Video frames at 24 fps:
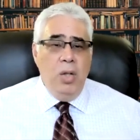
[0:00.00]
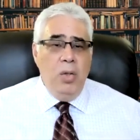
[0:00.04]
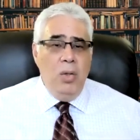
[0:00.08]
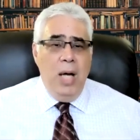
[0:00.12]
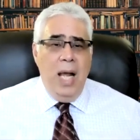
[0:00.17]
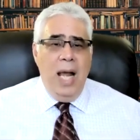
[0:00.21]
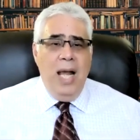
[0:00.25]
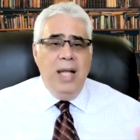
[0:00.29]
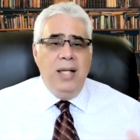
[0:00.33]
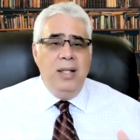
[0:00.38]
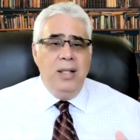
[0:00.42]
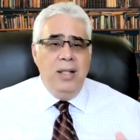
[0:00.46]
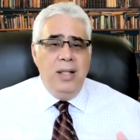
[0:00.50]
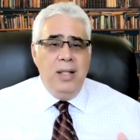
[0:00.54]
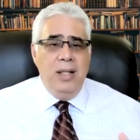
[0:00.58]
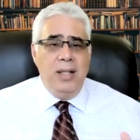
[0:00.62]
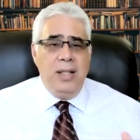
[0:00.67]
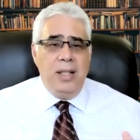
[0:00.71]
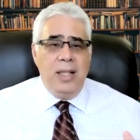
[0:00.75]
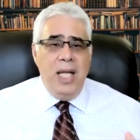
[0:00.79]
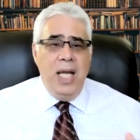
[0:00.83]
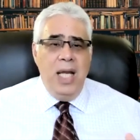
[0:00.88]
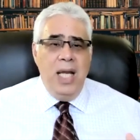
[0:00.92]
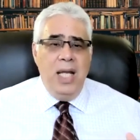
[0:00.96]
United
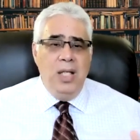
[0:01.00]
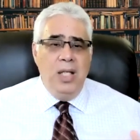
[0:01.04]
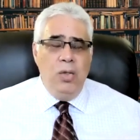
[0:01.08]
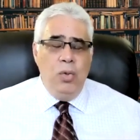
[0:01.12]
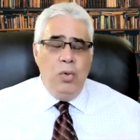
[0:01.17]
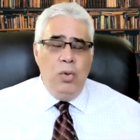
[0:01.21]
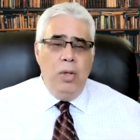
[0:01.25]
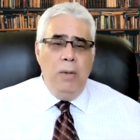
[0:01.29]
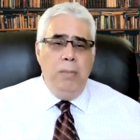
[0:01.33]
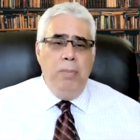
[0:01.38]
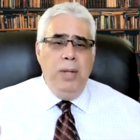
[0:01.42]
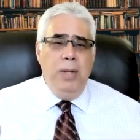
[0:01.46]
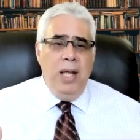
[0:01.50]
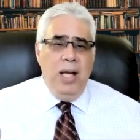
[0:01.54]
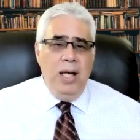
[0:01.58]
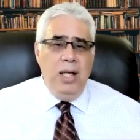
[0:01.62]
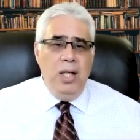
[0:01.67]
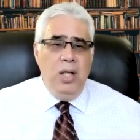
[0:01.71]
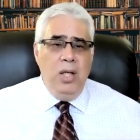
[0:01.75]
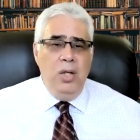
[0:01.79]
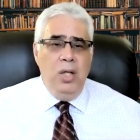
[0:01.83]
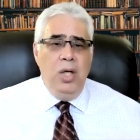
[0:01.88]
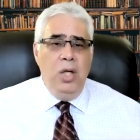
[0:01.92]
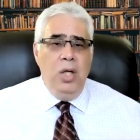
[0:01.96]
States, European
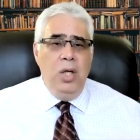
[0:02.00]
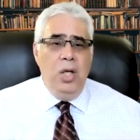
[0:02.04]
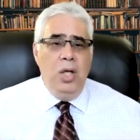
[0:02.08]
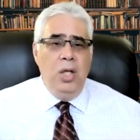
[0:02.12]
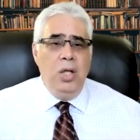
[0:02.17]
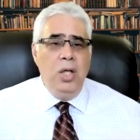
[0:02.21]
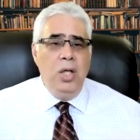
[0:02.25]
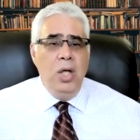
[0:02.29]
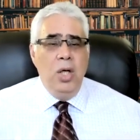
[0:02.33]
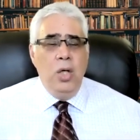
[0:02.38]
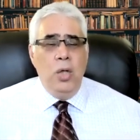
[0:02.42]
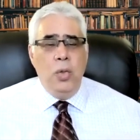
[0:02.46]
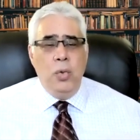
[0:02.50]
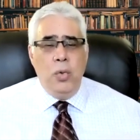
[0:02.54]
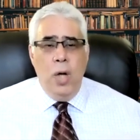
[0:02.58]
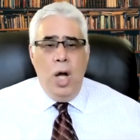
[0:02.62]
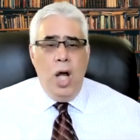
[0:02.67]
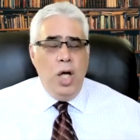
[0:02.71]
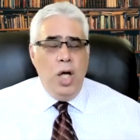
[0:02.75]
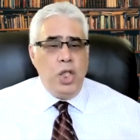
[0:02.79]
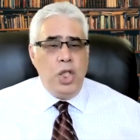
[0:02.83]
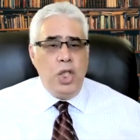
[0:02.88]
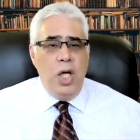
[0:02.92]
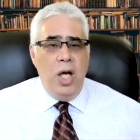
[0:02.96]
Union,
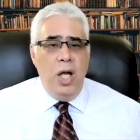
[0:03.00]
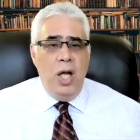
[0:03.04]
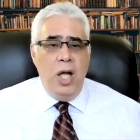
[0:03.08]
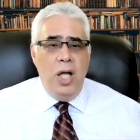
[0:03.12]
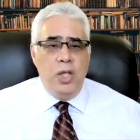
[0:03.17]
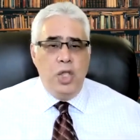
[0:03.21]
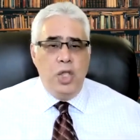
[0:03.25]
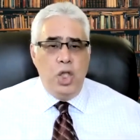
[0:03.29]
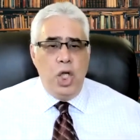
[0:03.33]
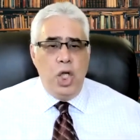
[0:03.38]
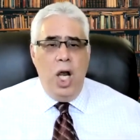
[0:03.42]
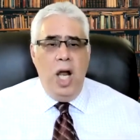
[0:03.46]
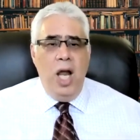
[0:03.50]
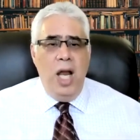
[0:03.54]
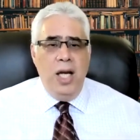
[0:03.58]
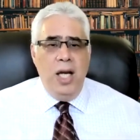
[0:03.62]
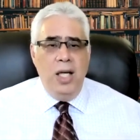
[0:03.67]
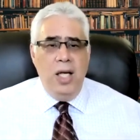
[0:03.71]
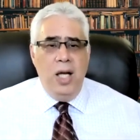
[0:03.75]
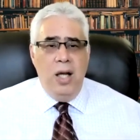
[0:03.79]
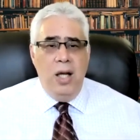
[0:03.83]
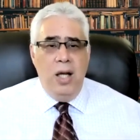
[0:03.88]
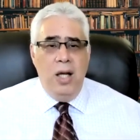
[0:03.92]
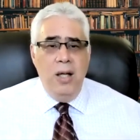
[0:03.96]
Russia,
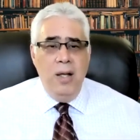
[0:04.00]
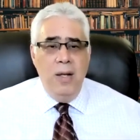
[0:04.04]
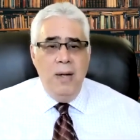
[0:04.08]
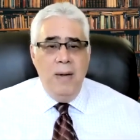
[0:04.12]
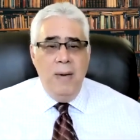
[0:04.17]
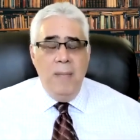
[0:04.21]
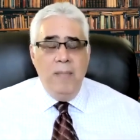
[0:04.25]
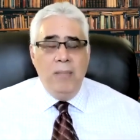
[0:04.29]
China.